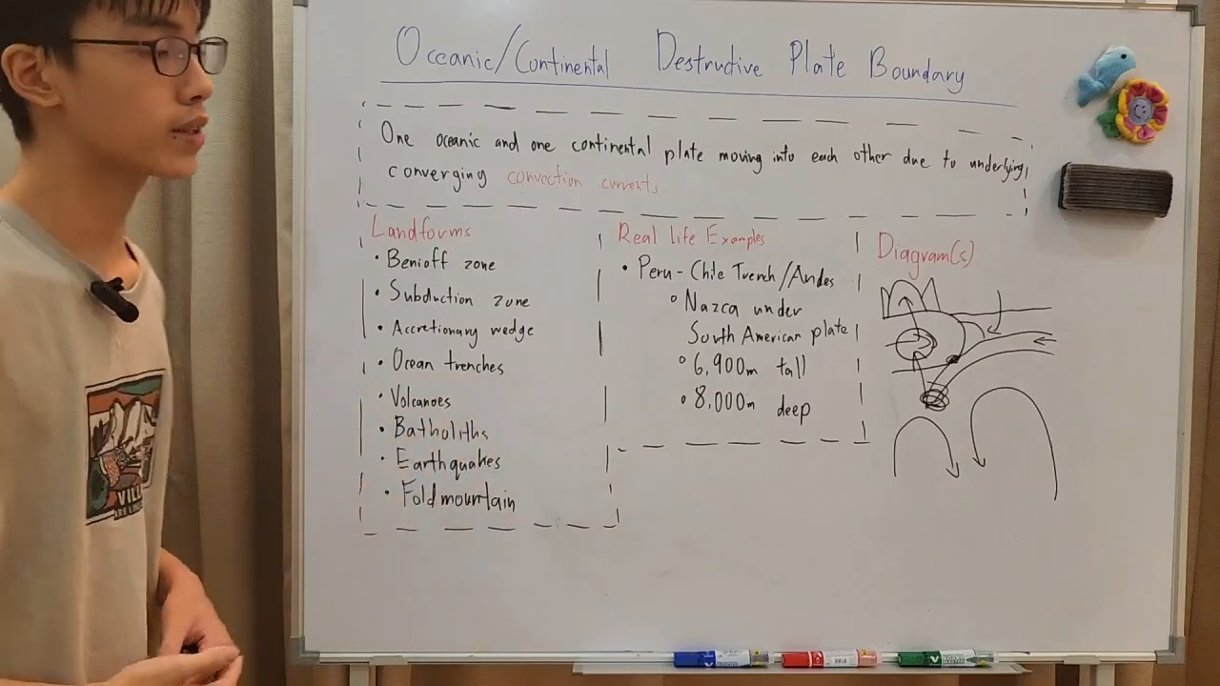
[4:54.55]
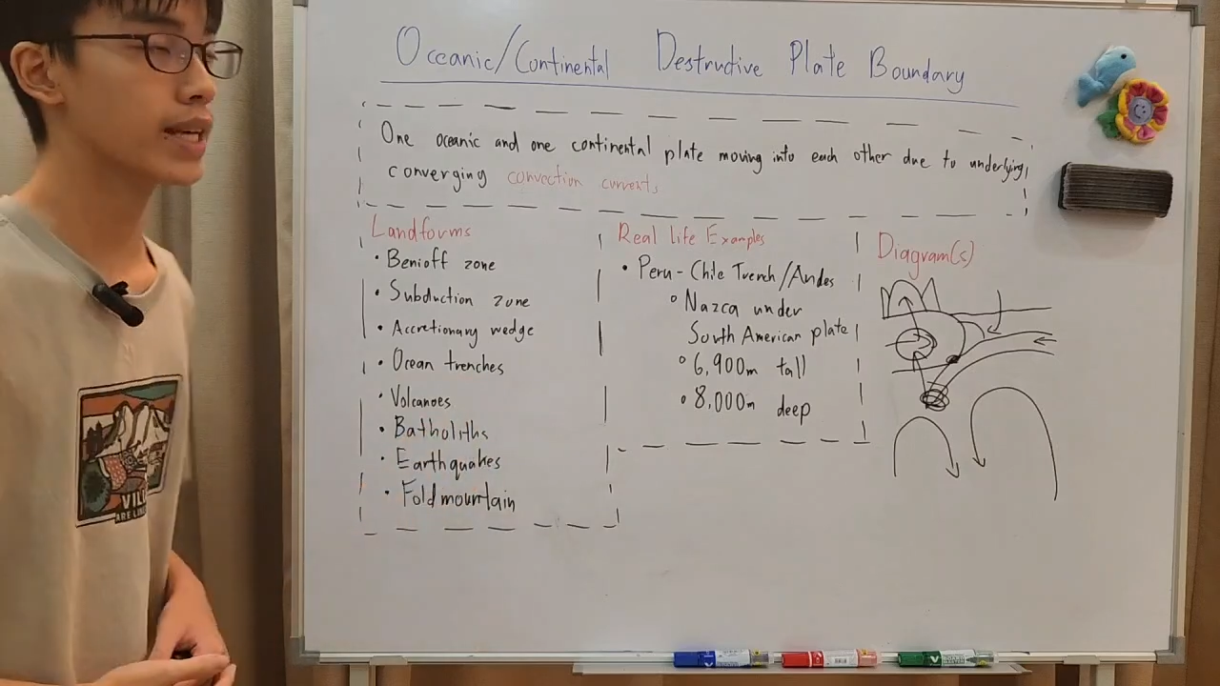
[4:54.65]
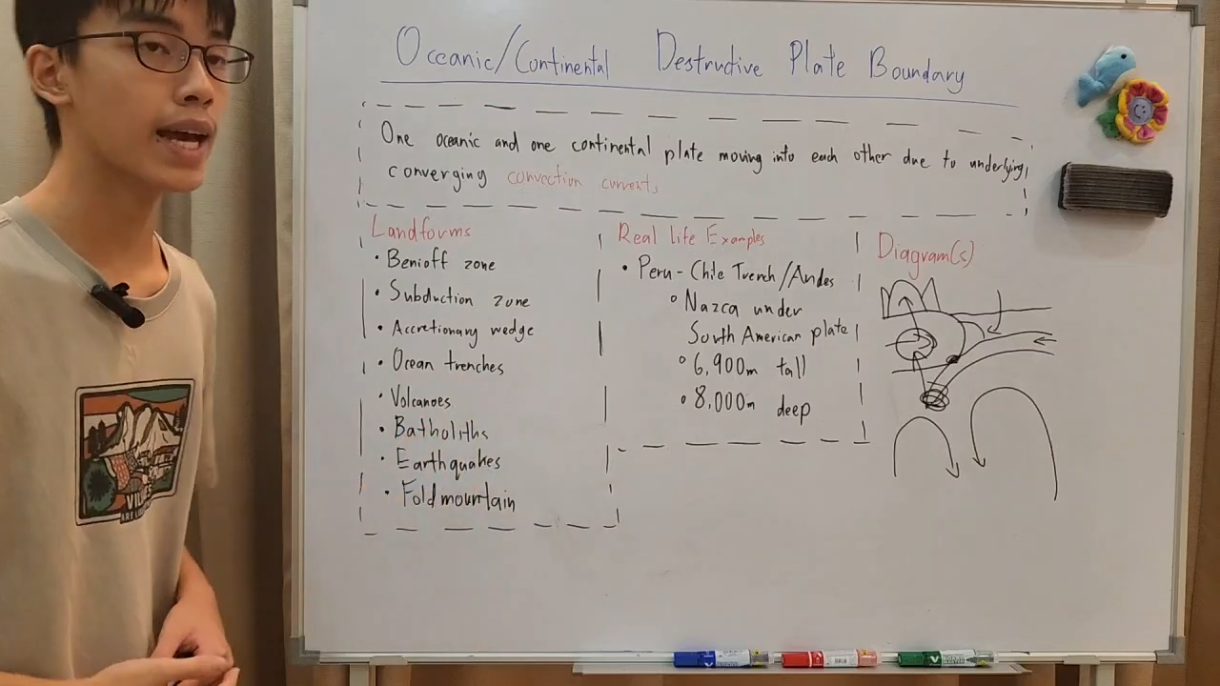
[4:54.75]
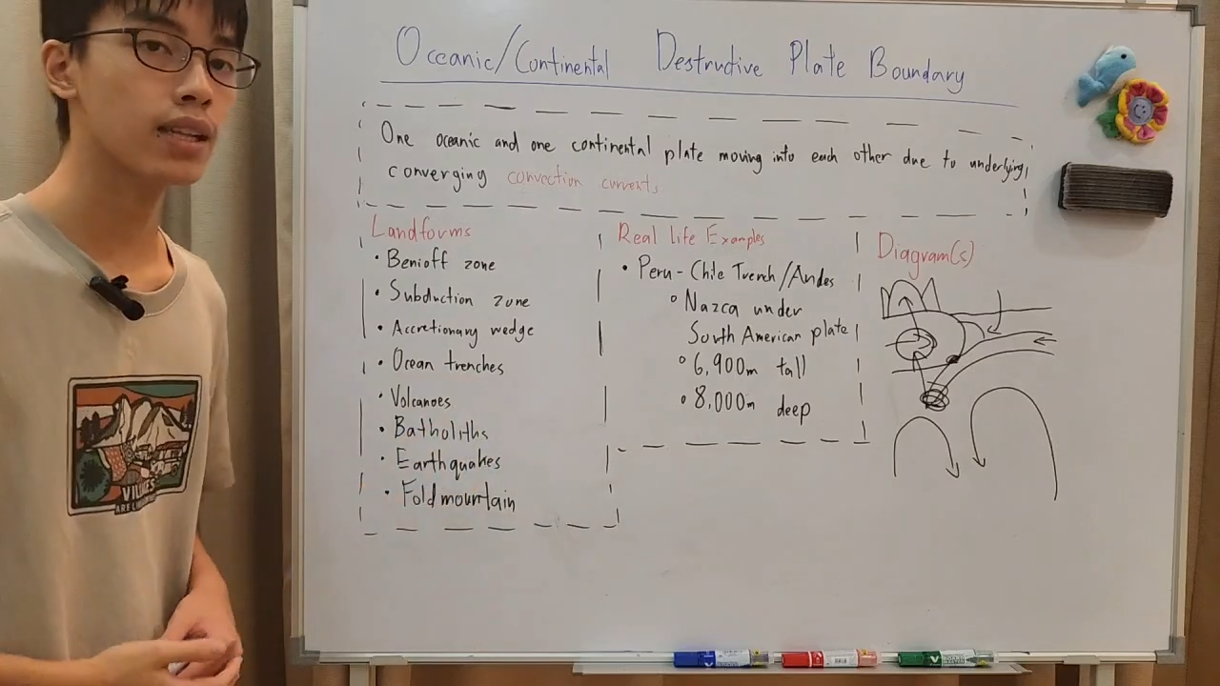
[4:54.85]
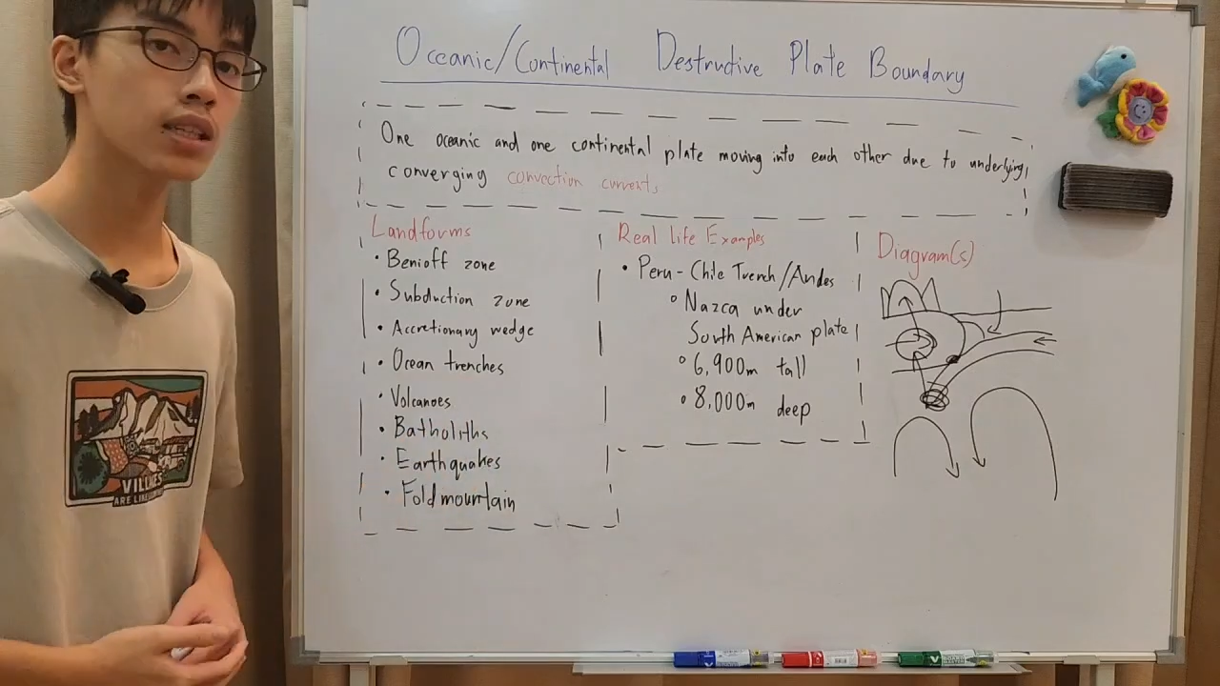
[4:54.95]
of
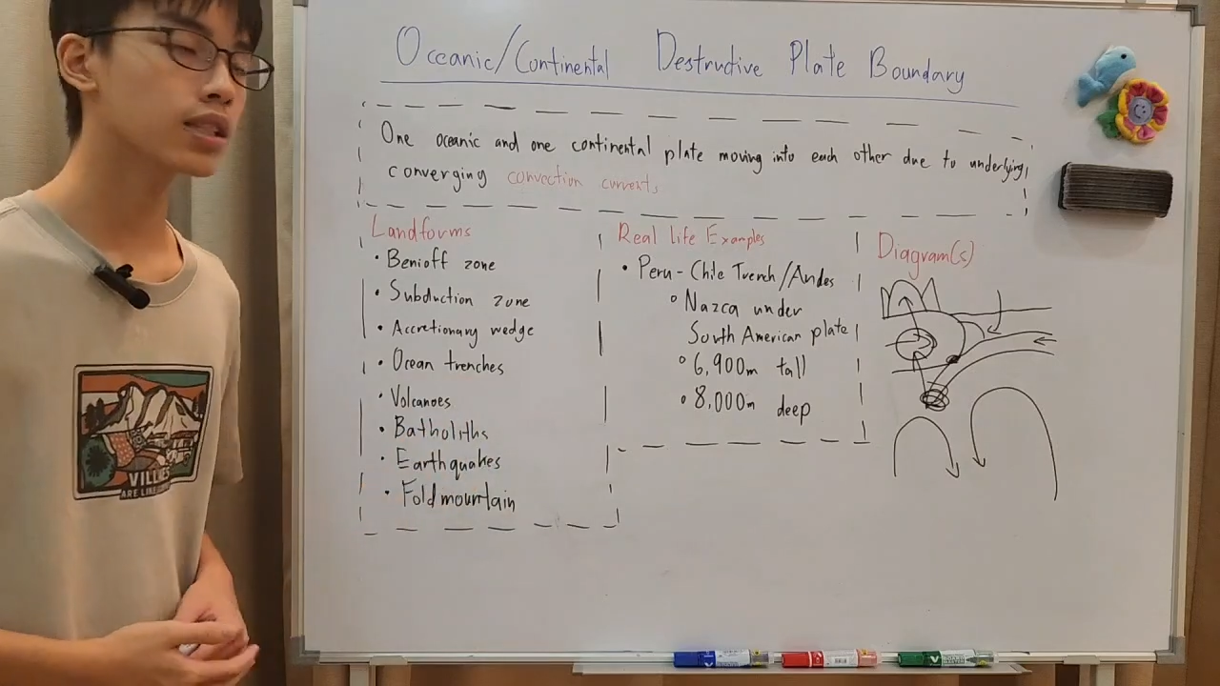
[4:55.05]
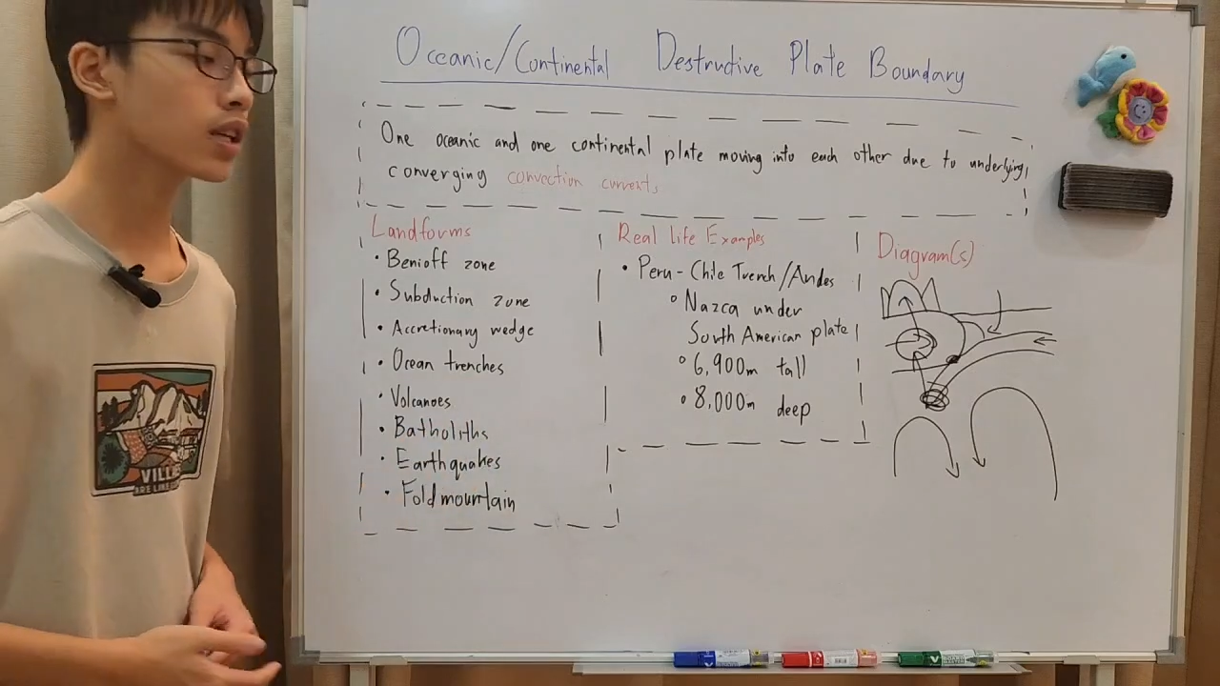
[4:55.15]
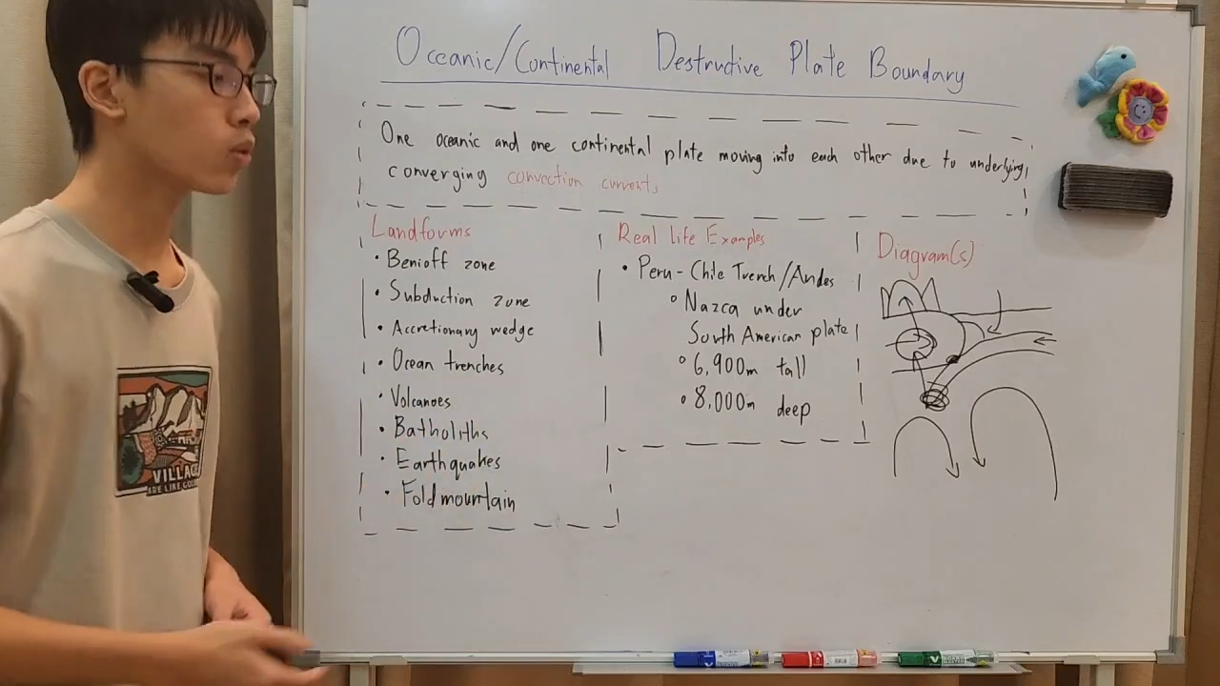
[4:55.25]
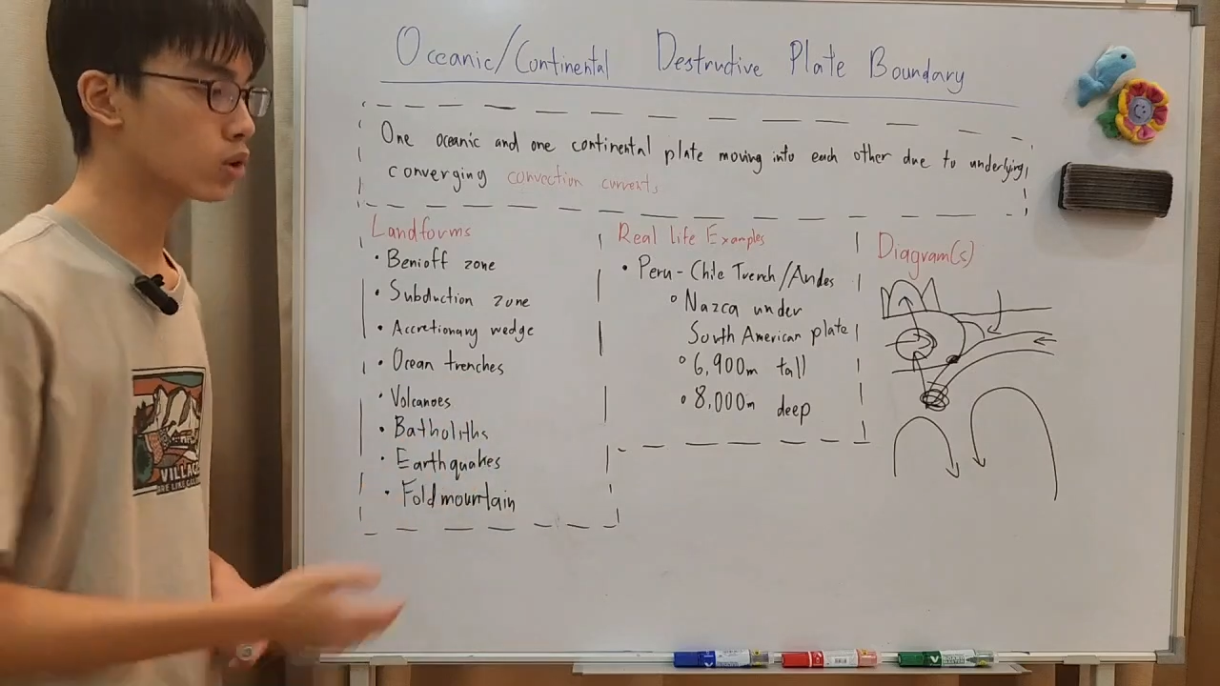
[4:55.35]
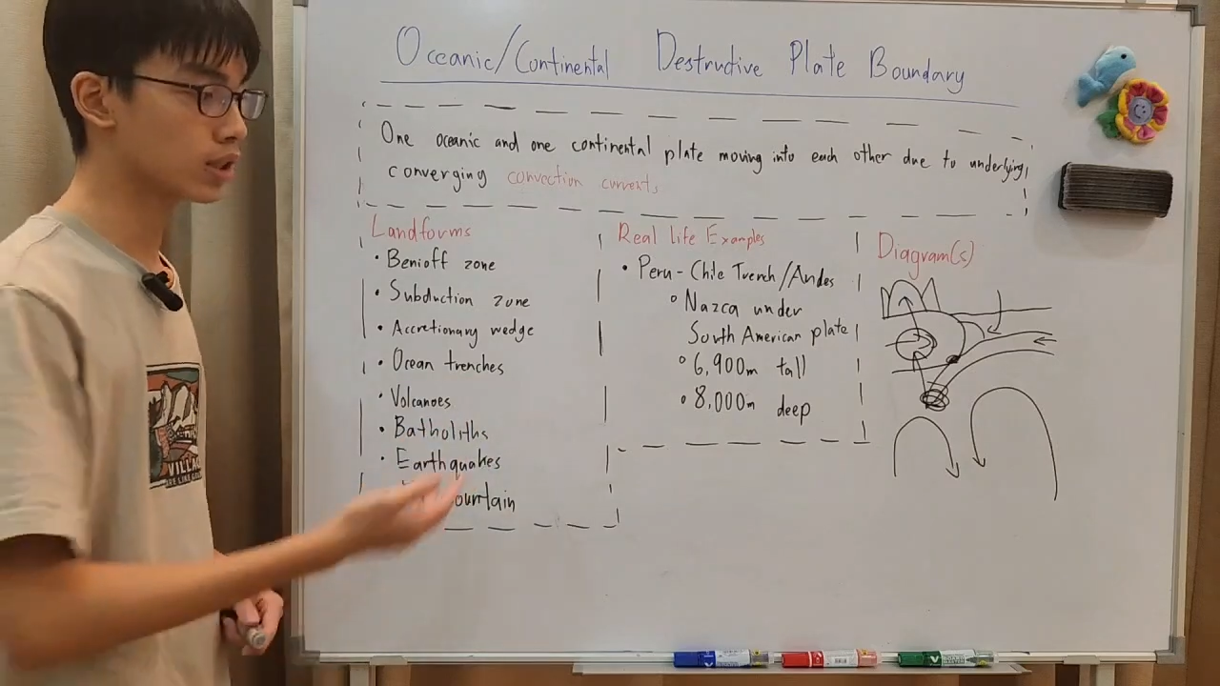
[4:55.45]
the Andes,